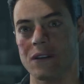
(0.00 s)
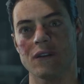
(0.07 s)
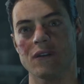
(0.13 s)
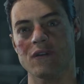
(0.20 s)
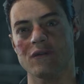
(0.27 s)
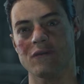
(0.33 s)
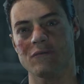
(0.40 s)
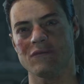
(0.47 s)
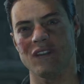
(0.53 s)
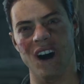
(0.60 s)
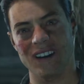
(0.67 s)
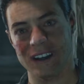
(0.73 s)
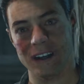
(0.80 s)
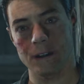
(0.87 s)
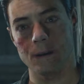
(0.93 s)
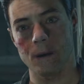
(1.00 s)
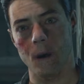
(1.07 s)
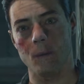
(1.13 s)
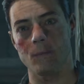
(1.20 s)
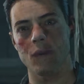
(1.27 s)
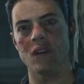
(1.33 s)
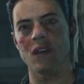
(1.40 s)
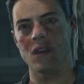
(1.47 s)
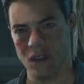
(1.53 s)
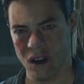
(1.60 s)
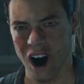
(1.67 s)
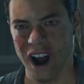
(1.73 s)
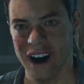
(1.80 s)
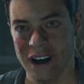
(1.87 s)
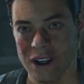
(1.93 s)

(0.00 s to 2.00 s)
huge effect. Fucking I think I made